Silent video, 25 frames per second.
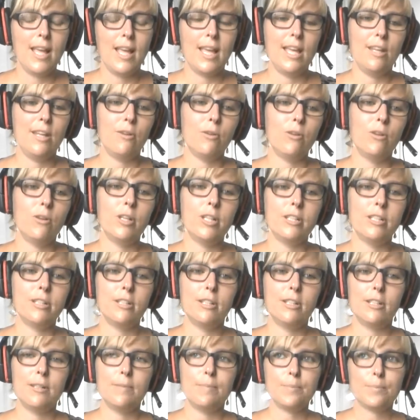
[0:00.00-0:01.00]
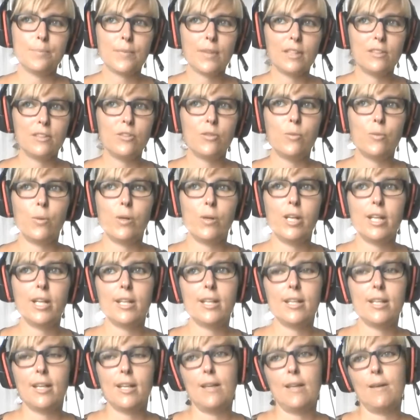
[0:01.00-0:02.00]
in order to
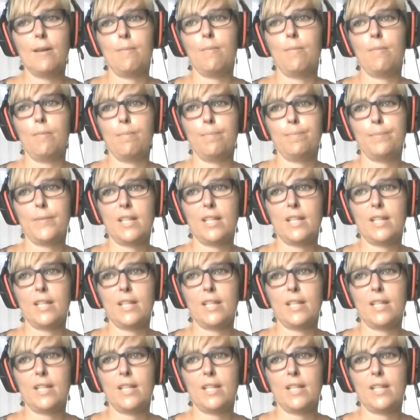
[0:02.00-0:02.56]
work um,